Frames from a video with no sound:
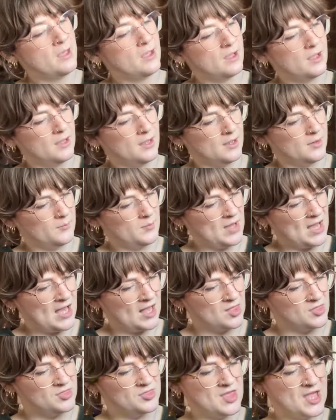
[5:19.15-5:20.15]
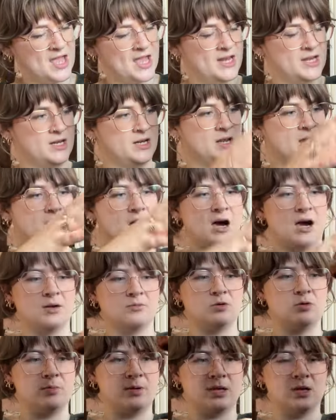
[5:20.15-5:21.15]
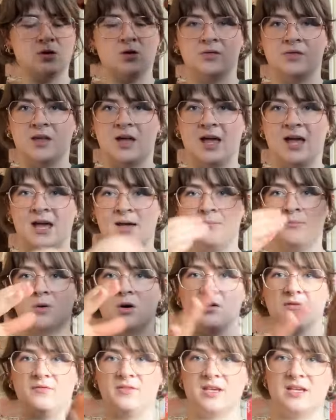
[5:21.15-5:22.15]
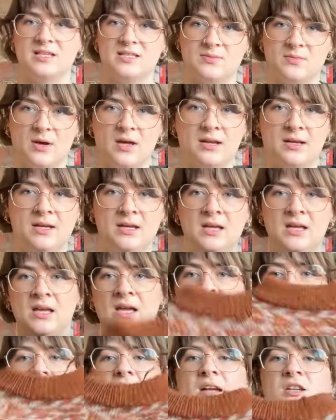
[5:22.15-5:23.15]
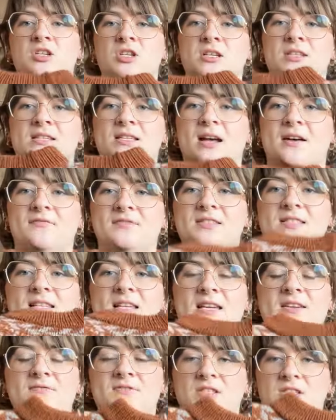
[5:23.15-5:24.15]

And then I will be on the hem of this one and just have sleeves